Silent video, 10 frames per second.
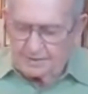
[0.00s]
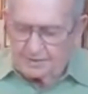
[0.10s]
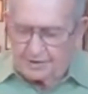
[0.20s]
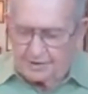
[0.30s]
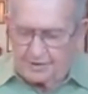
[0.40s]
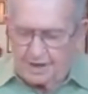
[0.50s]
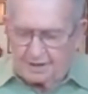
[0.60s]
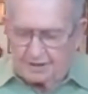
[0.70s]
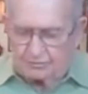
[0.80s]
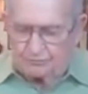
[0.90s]
here
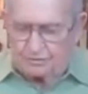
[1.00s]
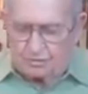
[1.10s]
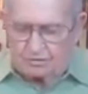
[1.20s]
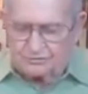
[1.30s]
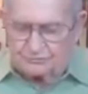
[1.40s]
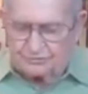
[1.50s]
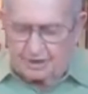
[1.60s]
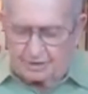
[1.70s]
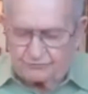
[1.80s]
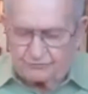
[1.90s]
hanging on the cross of
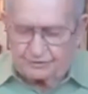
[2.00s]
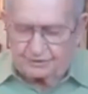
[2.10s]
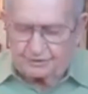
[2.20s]
Calvary.